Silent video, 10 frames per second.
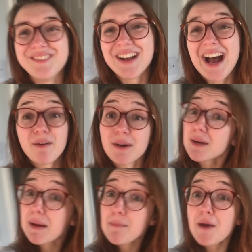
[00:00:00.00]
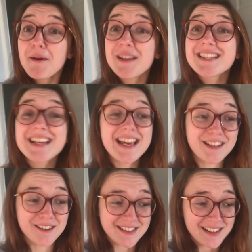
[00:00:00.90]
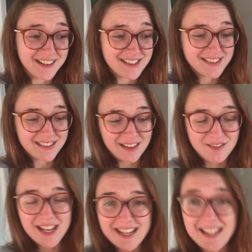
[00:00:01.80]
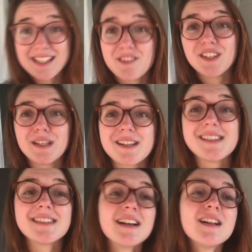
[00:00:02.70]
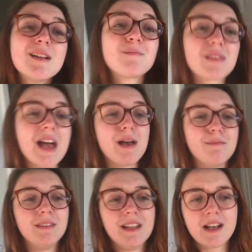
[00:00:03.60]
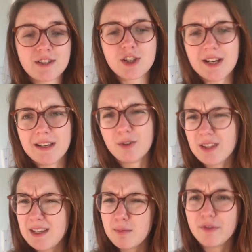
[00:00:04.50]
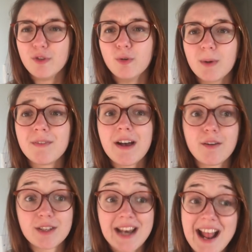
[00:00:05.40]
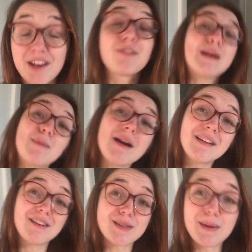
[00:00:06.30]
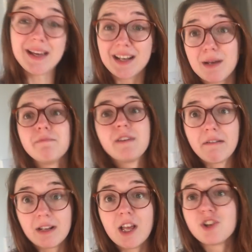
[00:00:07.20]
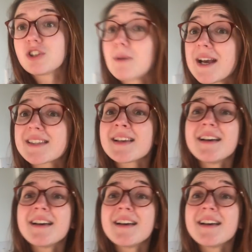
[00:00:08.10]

um, and we're gonna make brownies together as a nice kind of date activity because um, last year or the year before we found an egg-free brownie recipe and I'm very allergic to eggs